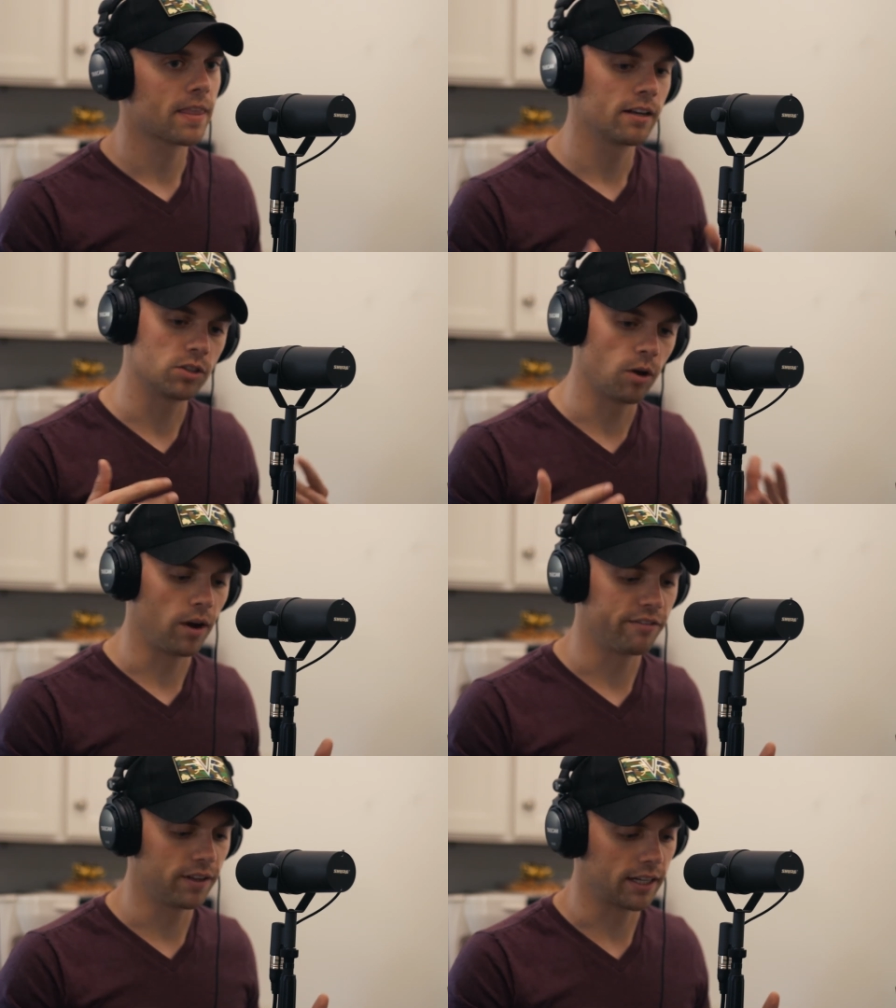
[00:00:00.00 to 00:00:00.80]

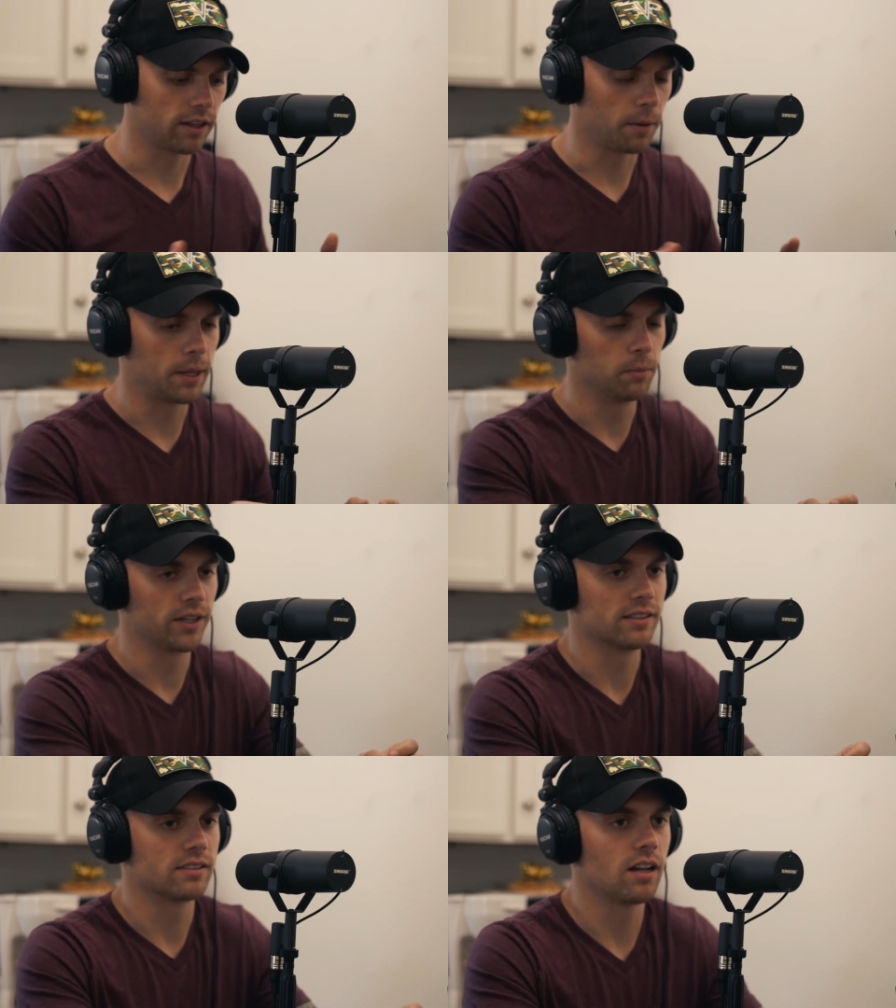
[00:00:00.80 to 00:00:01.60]
So I feel like a lot of people
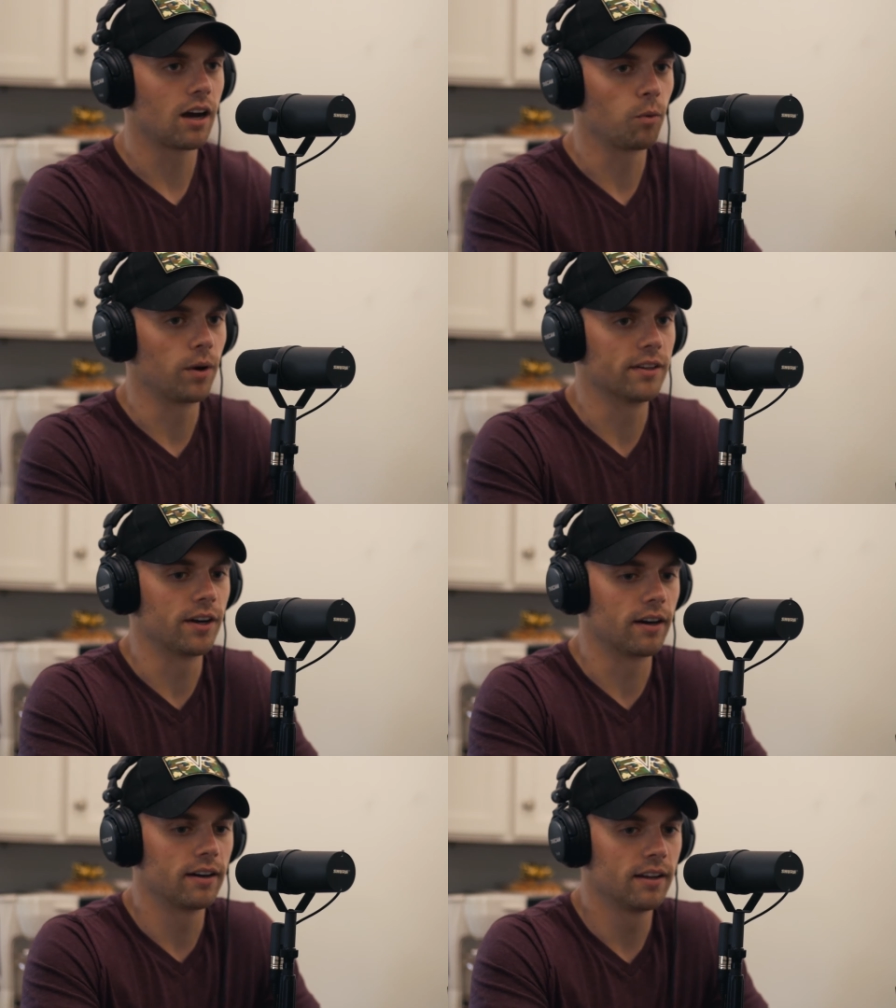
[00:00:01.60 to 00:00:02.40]
get stuck where
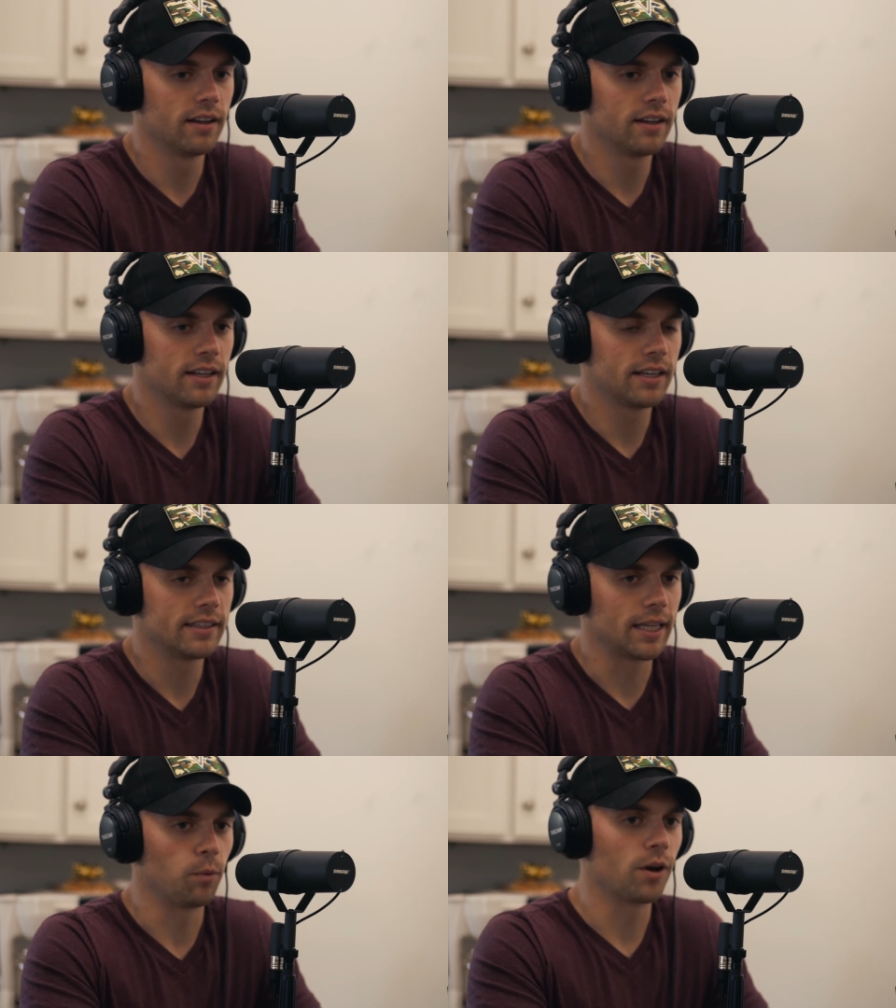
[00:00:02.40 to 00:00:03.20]
they're
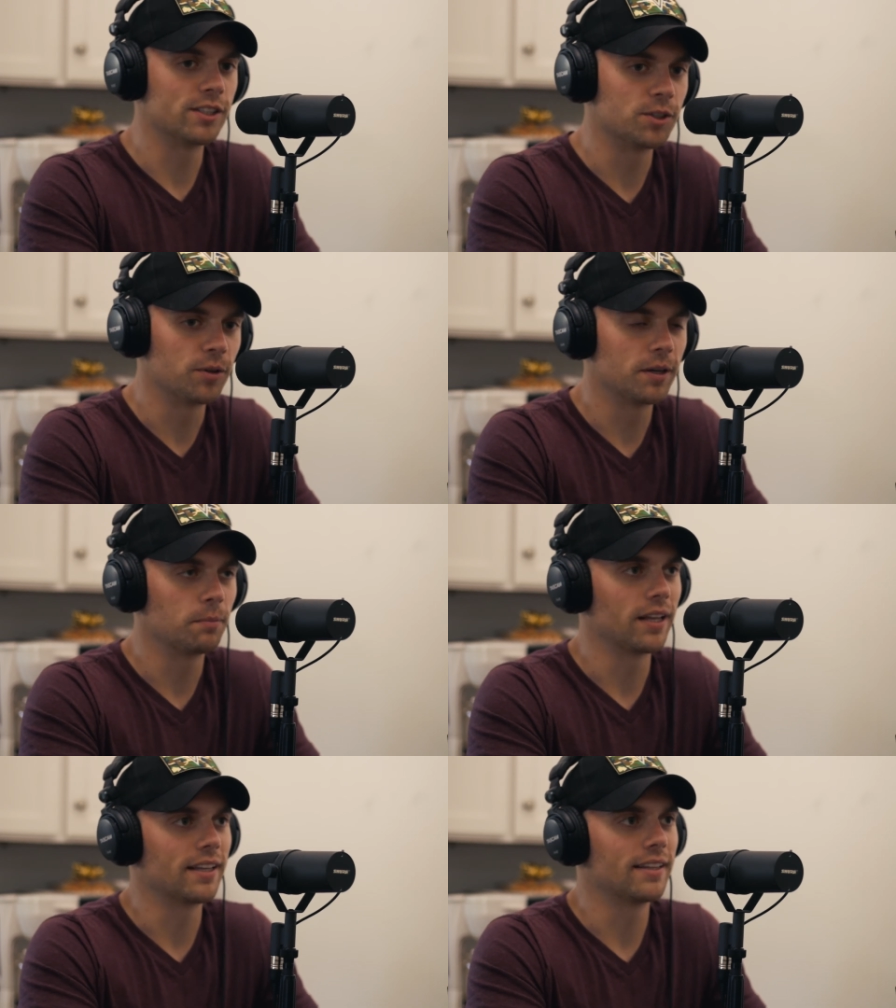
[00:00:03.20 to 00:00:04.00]
they want to do it,
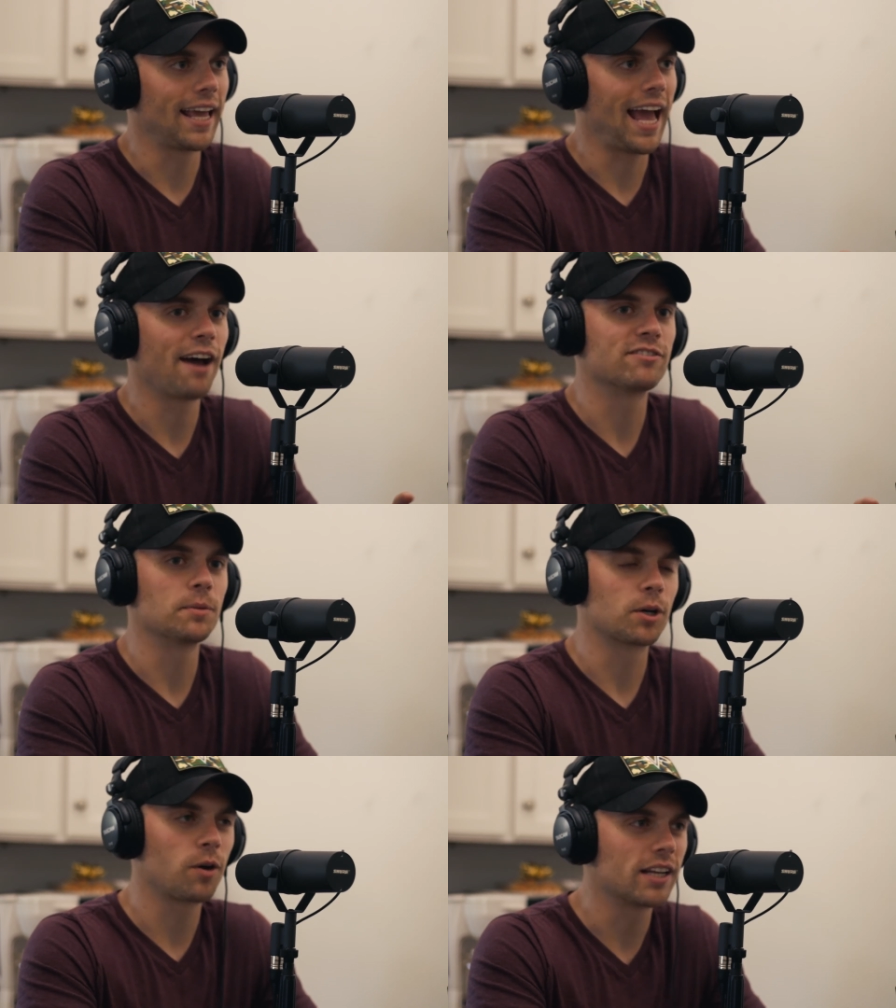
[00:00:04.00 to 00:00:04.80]
but they have to
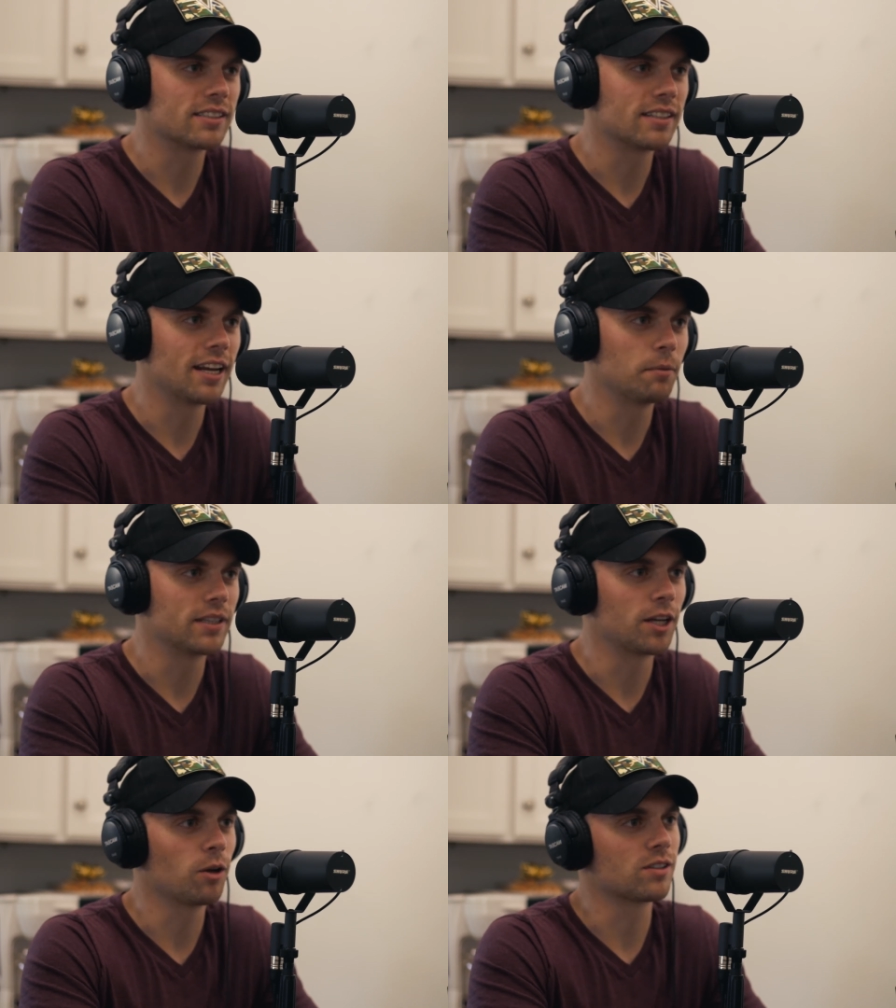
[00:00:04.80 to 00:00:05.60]
procrastinate,
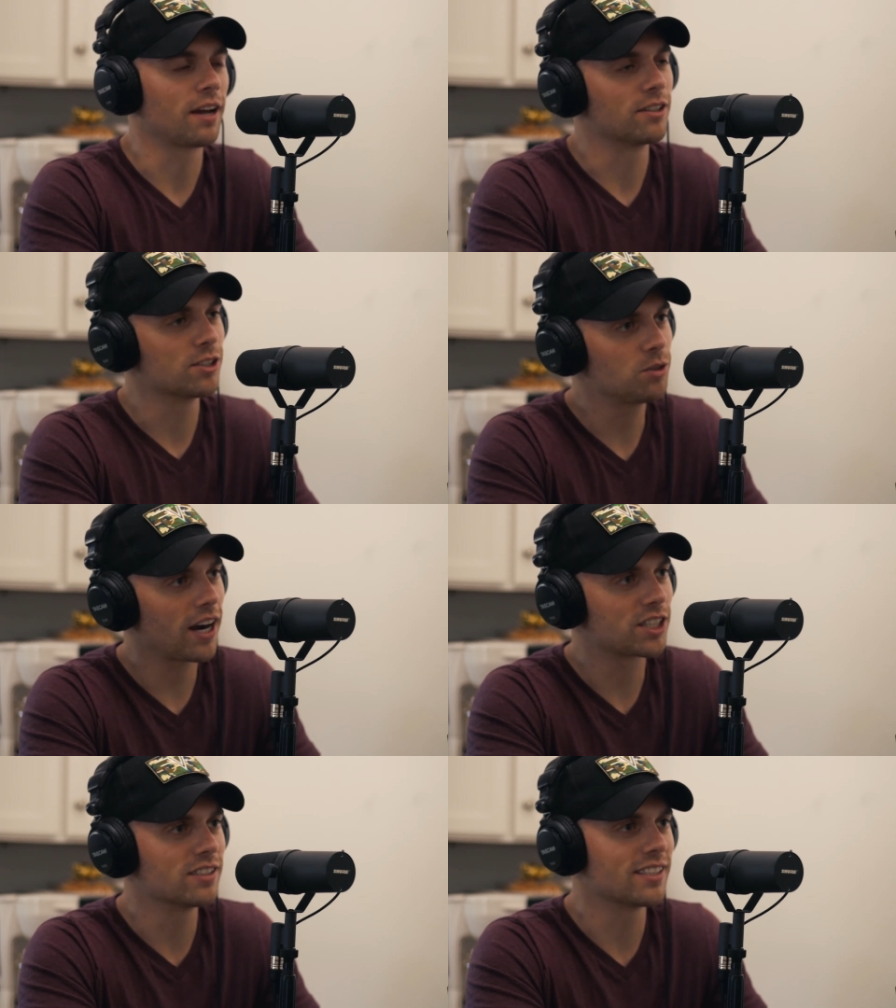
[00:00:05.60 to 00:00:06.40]
but they also mm. have
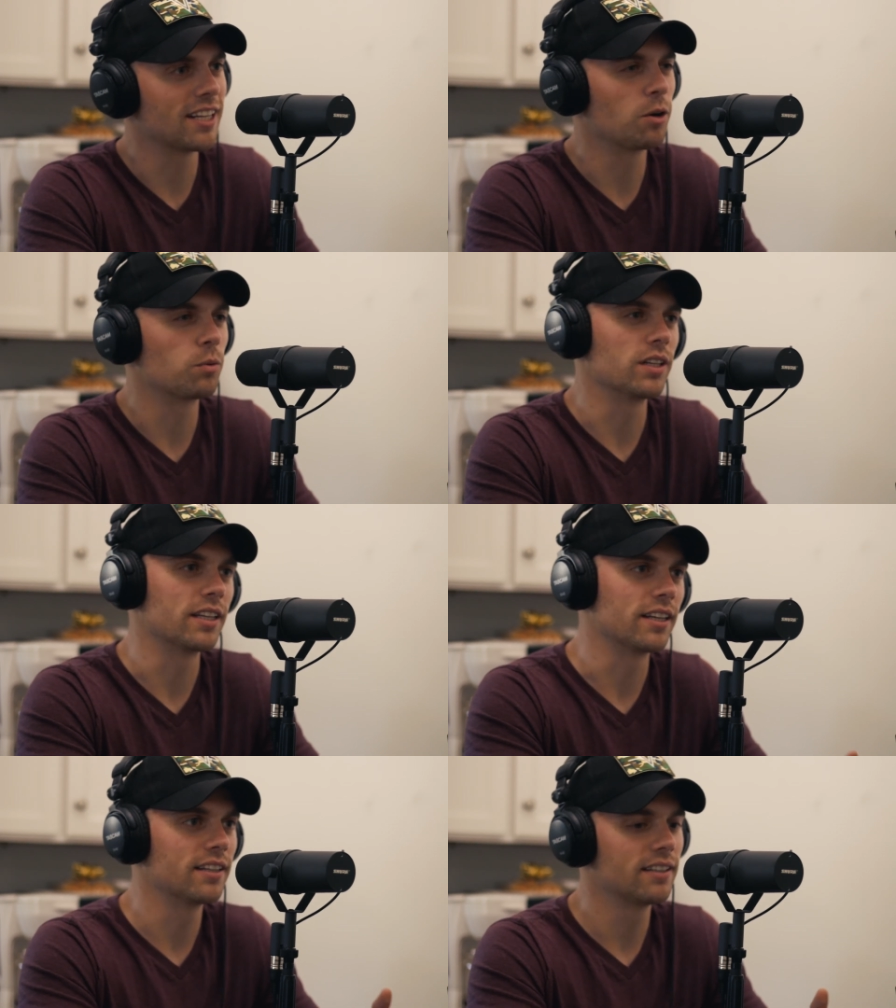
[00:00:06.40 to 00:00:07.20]
distractions and they don't really.
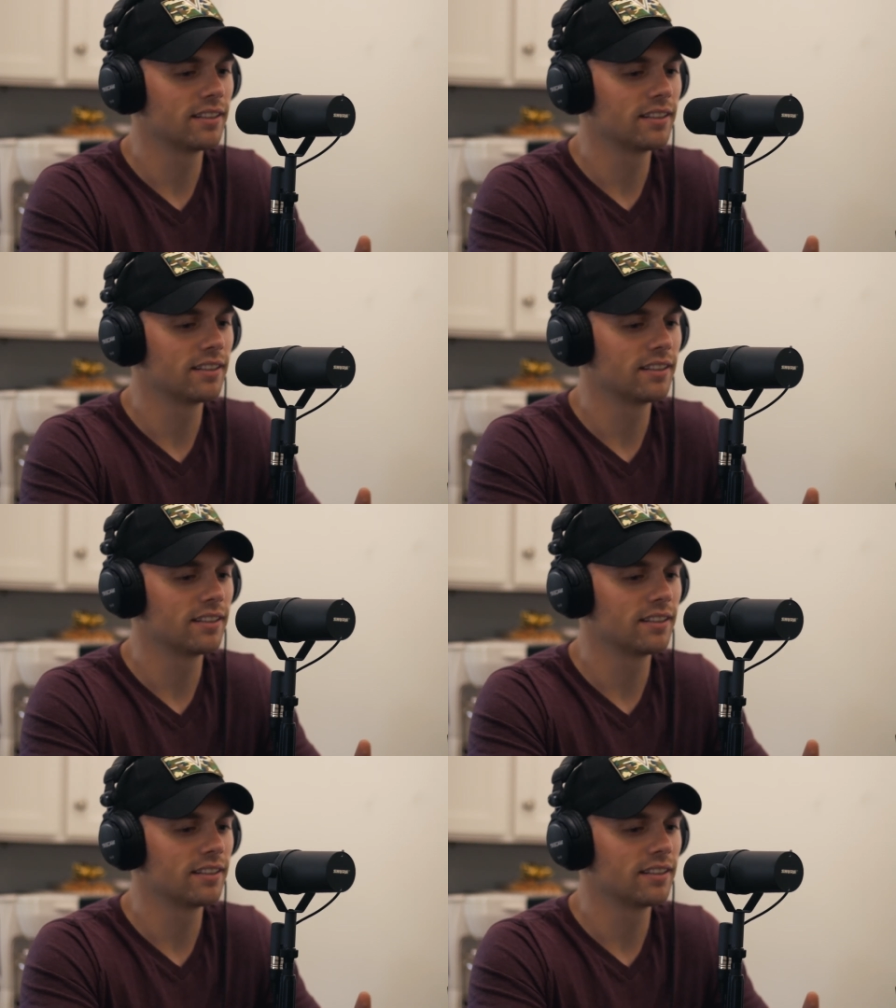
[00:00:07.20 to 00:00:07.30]
Right.